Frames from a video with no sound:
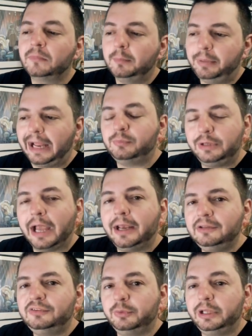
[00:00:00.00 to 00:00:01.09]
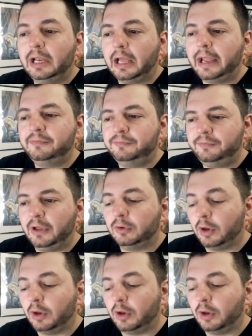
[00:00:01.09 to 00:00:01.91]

But as we got into it, I felt,